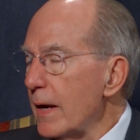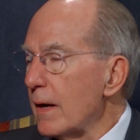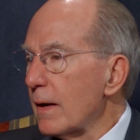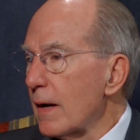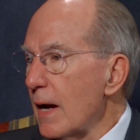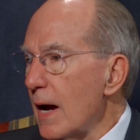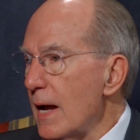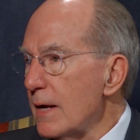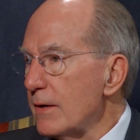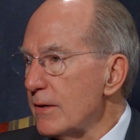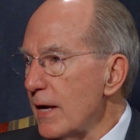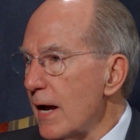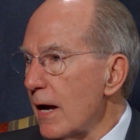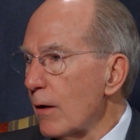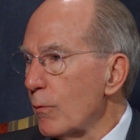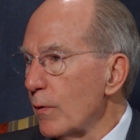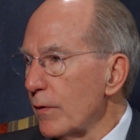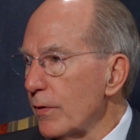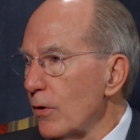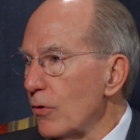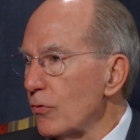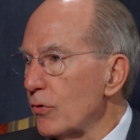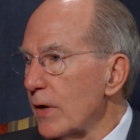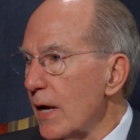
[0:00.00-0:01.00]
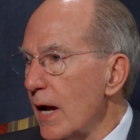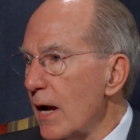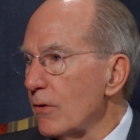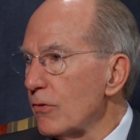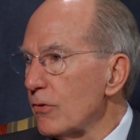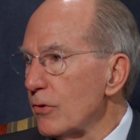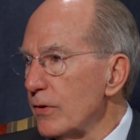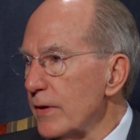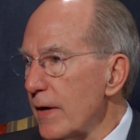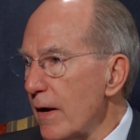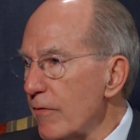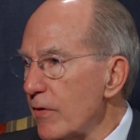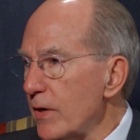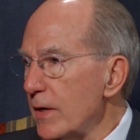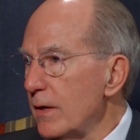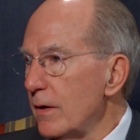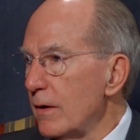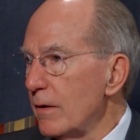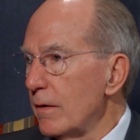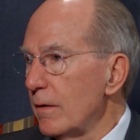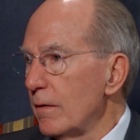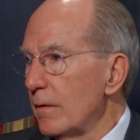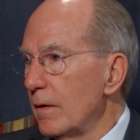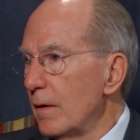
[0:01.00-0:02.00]
contact with those counselors every
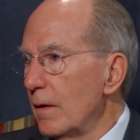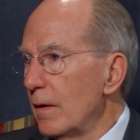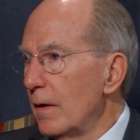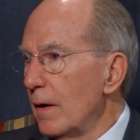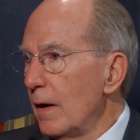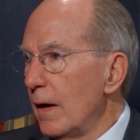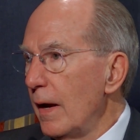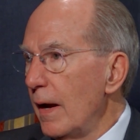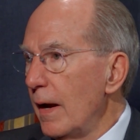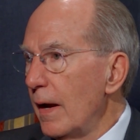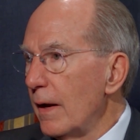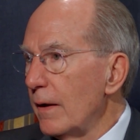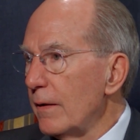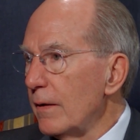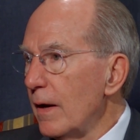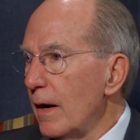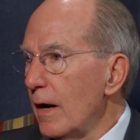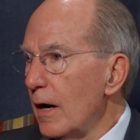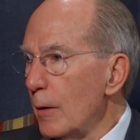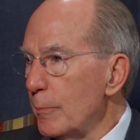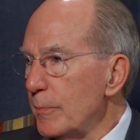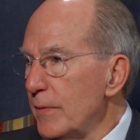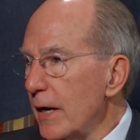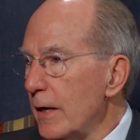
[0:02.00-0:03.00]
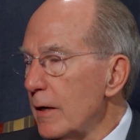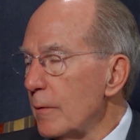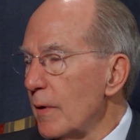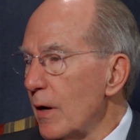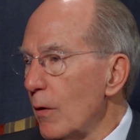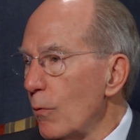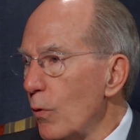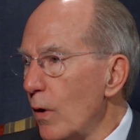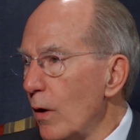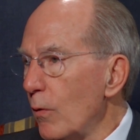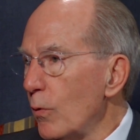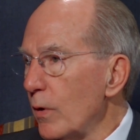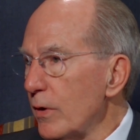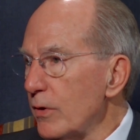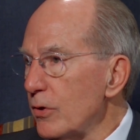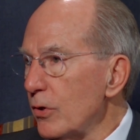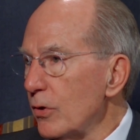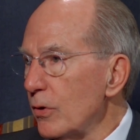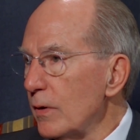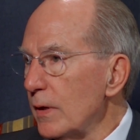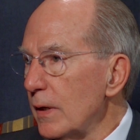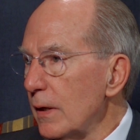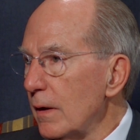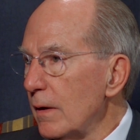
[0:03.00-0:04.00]
year and update them on what we're
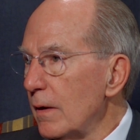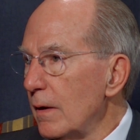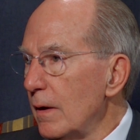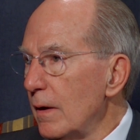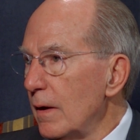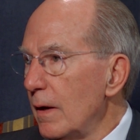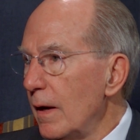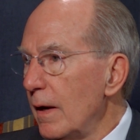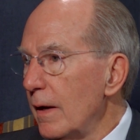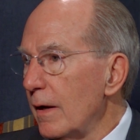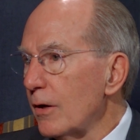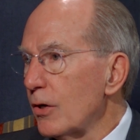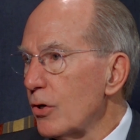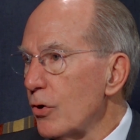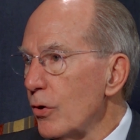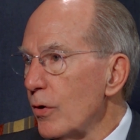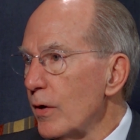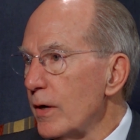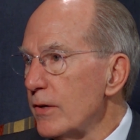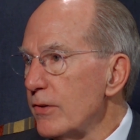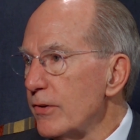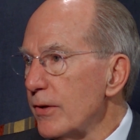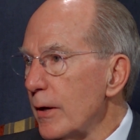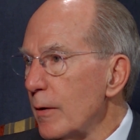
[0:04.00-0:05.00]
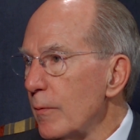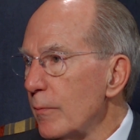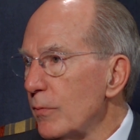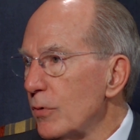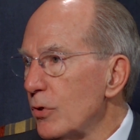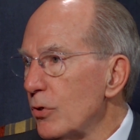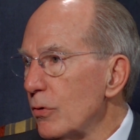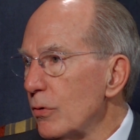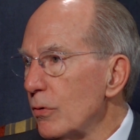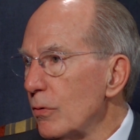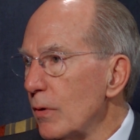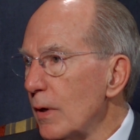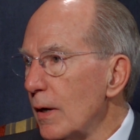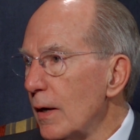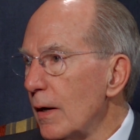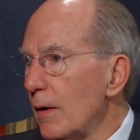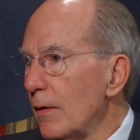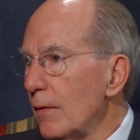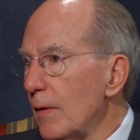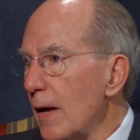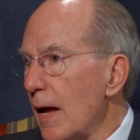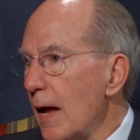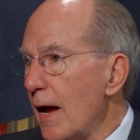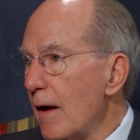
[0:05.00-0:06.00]
doing and encourage them
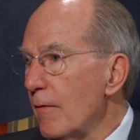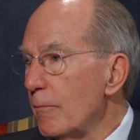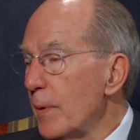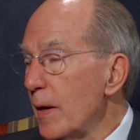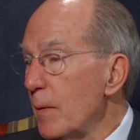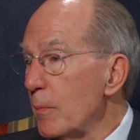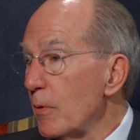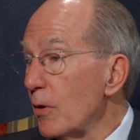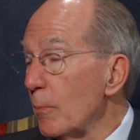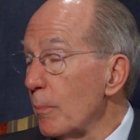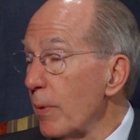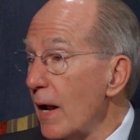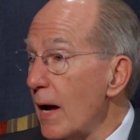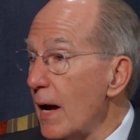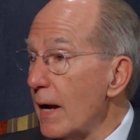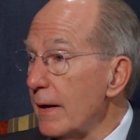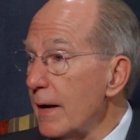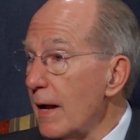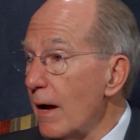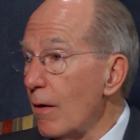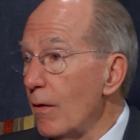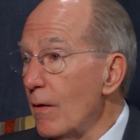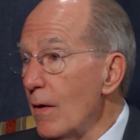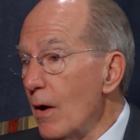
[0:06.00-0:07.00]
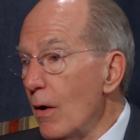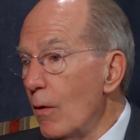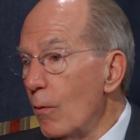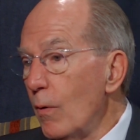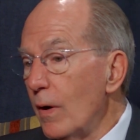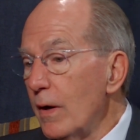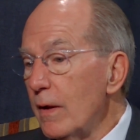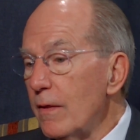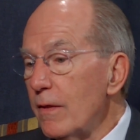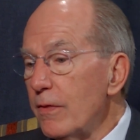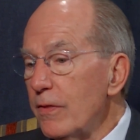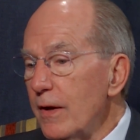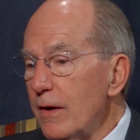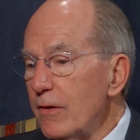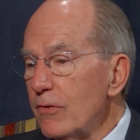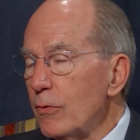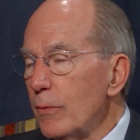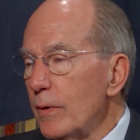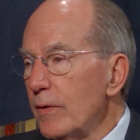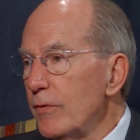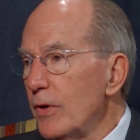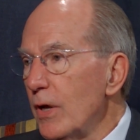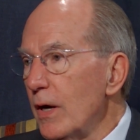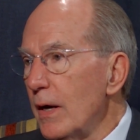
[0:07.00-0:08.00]
to have people apply. Now, one of the things that
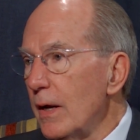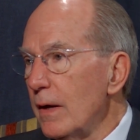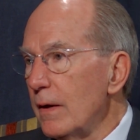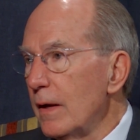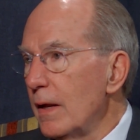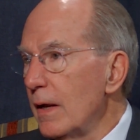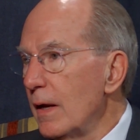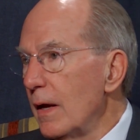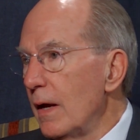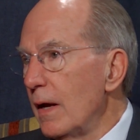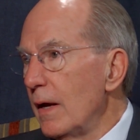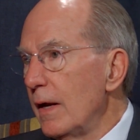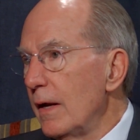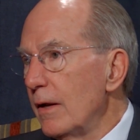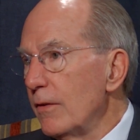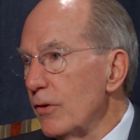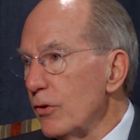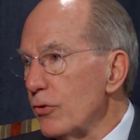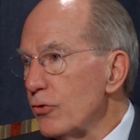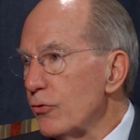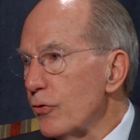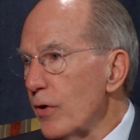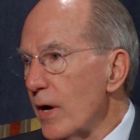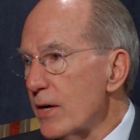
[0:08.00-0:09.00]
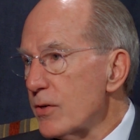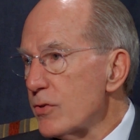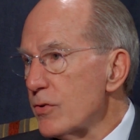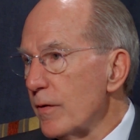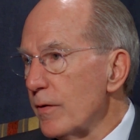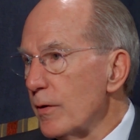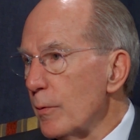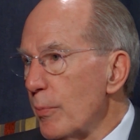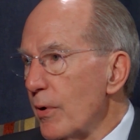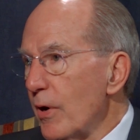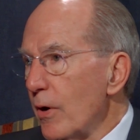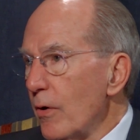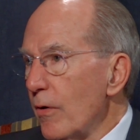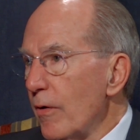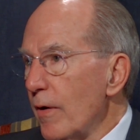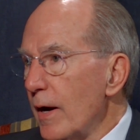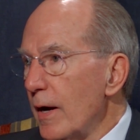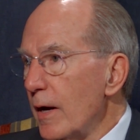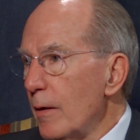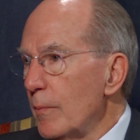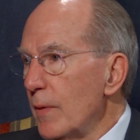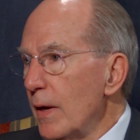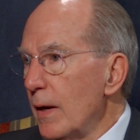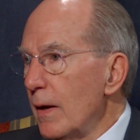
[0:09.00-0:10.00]
we've done in the structure of the
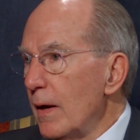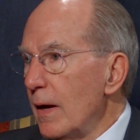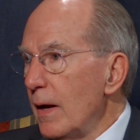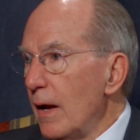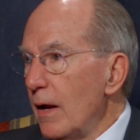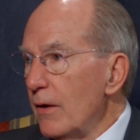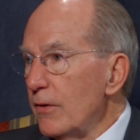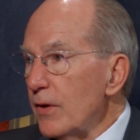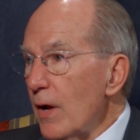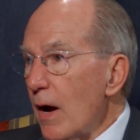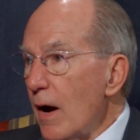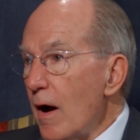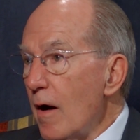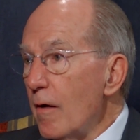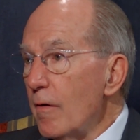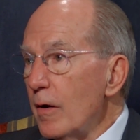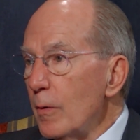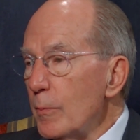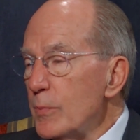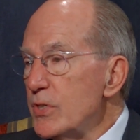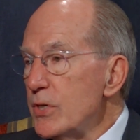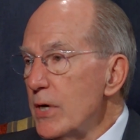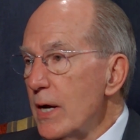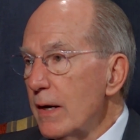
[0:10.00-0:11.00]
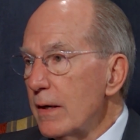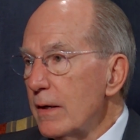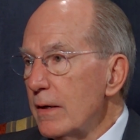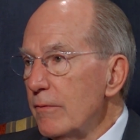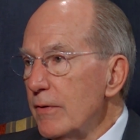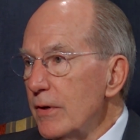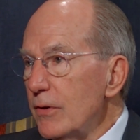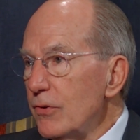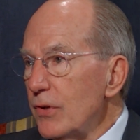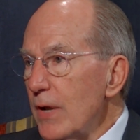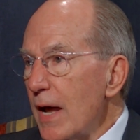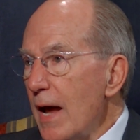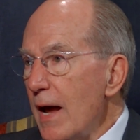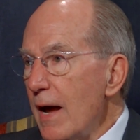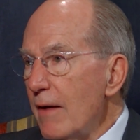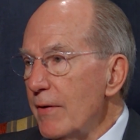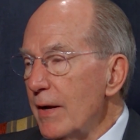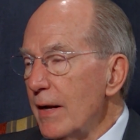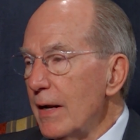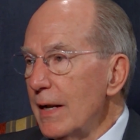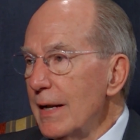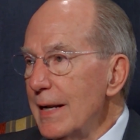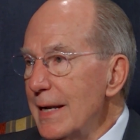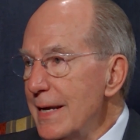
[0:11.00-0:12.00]
program is our objective is to have
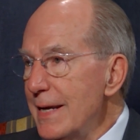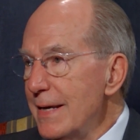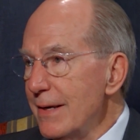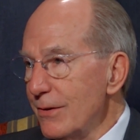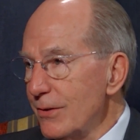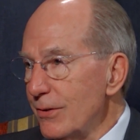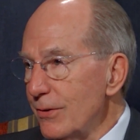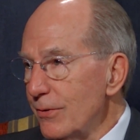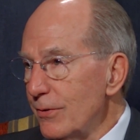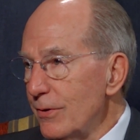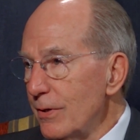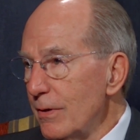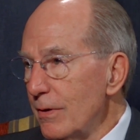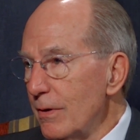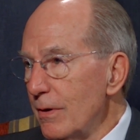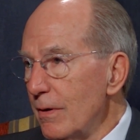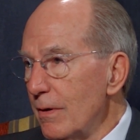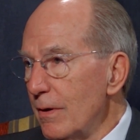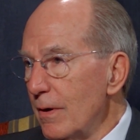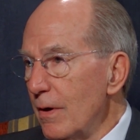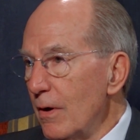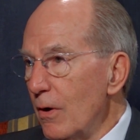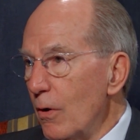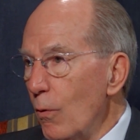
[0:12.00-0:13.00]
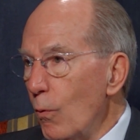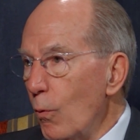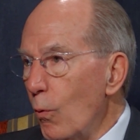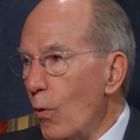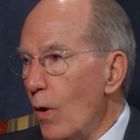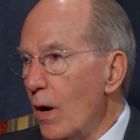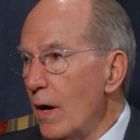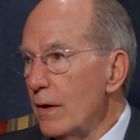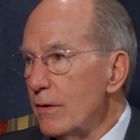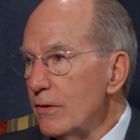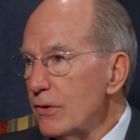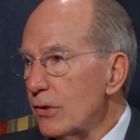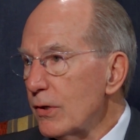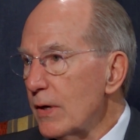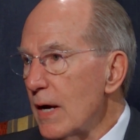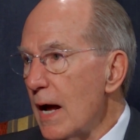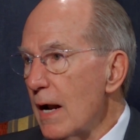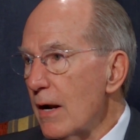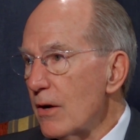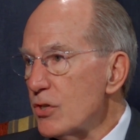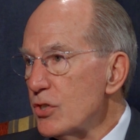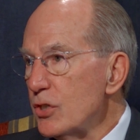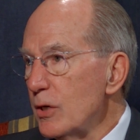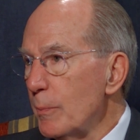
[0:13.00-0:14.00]
at least one
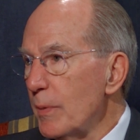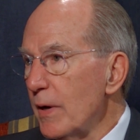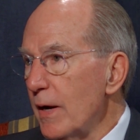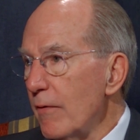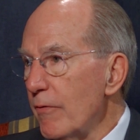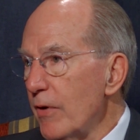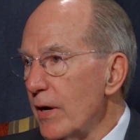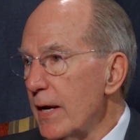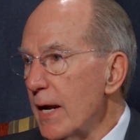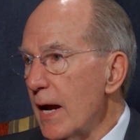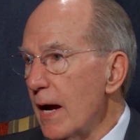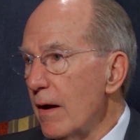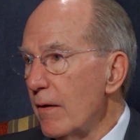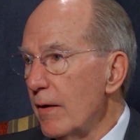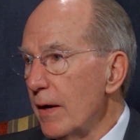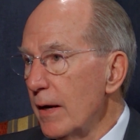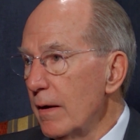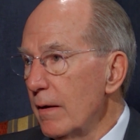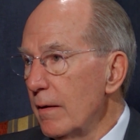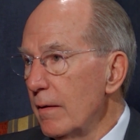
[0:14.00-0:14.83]
scholarship in every county.